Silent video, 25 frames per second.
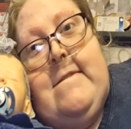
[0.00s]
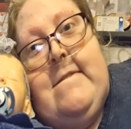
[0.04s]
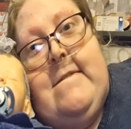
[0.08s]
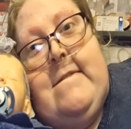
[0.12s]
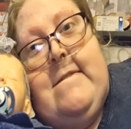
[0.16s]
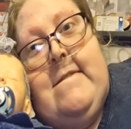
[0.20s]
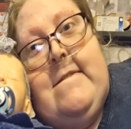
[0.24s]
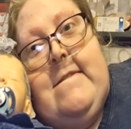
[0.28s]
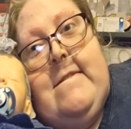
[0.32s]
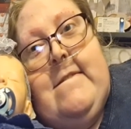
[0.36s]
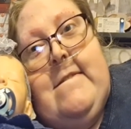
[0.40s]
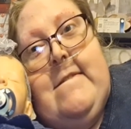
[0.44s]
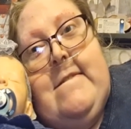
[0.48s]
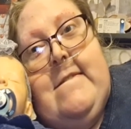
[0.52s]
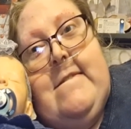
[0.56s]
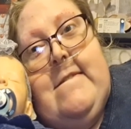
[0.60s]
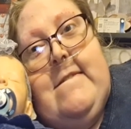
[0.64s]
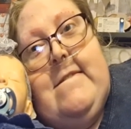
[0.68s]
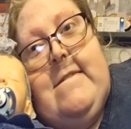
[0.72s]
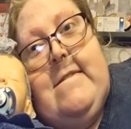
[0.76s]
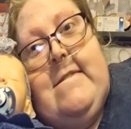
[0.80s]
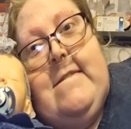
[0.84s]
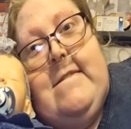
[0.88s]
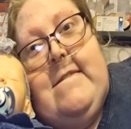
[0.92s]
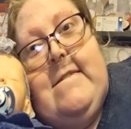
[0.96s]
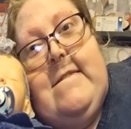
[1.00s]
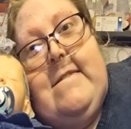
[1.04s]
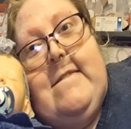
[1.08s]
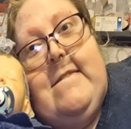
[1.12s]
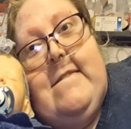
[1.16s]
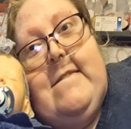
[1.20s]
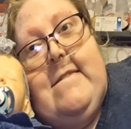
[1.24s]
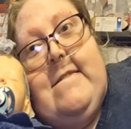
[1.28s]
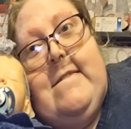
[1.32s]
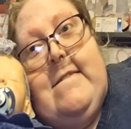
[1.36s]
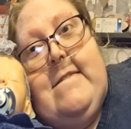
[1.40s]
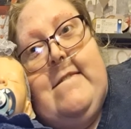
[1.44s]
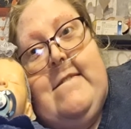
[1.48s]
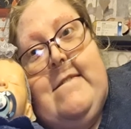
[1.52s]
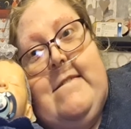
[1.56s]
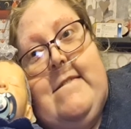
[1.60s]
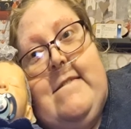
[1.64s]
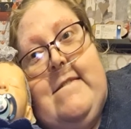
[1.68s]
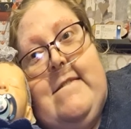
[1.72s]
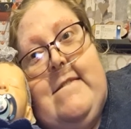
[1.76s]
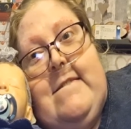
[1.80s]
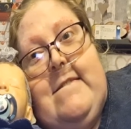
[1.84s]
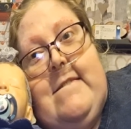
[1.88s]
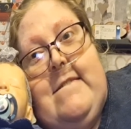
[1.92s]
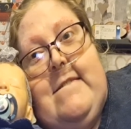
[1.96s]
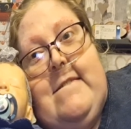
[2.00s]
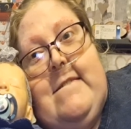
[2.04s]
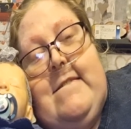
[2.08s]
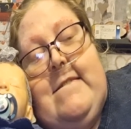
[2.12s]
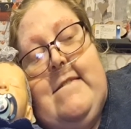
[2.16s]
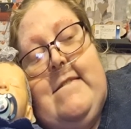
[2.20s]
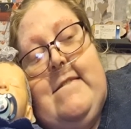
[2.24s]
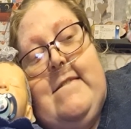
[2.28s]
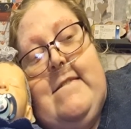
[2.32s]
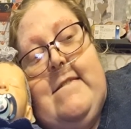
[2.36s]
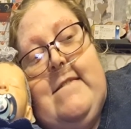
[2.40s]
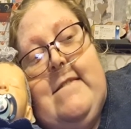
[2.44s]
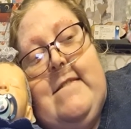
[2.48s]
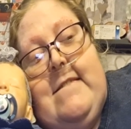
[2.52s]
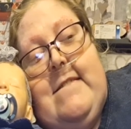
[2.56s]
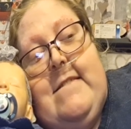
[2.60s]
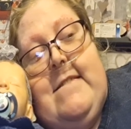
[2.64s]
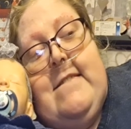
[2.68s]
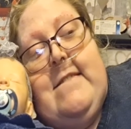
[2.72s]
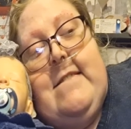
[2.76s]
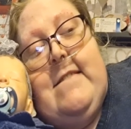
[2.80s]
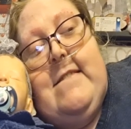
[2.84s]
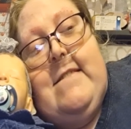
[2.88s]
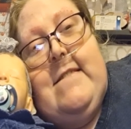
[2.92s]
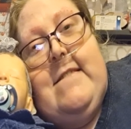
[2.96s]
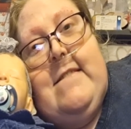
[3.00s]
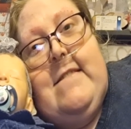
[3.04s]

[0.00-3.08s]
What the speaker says: This person isn't speaking.